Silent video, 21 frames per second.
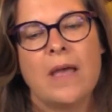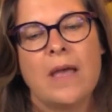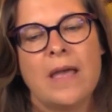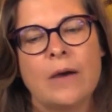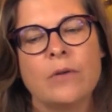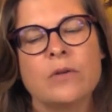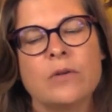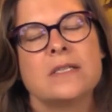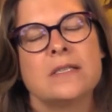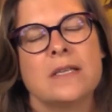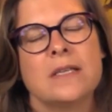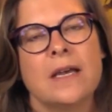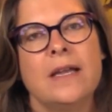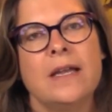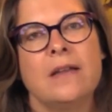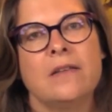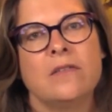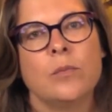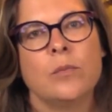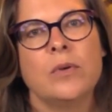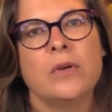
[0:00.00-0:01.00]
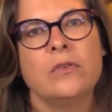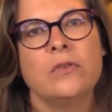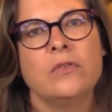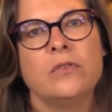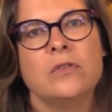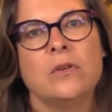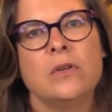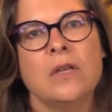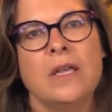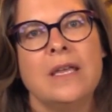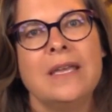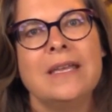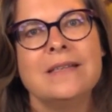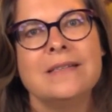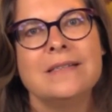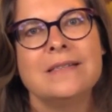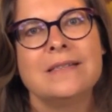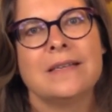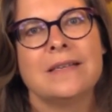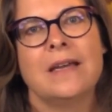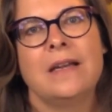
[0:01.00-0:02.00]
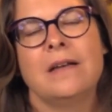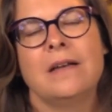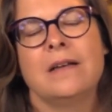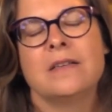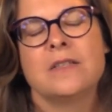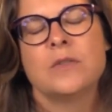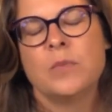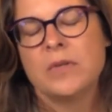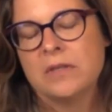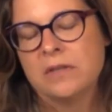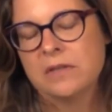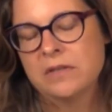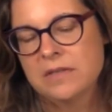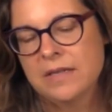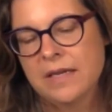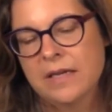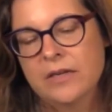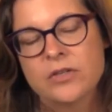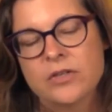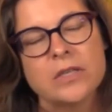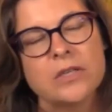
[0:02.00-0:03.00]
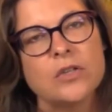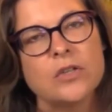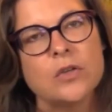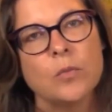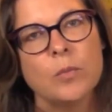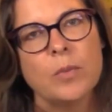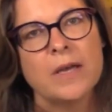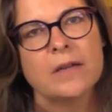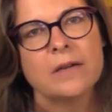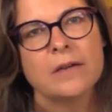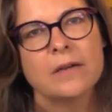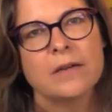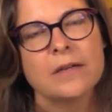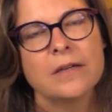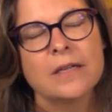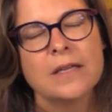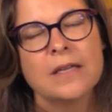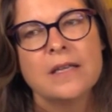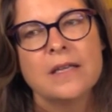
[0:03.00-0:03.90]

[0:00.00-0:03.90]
outside as opposed to inside hospitals actually do better.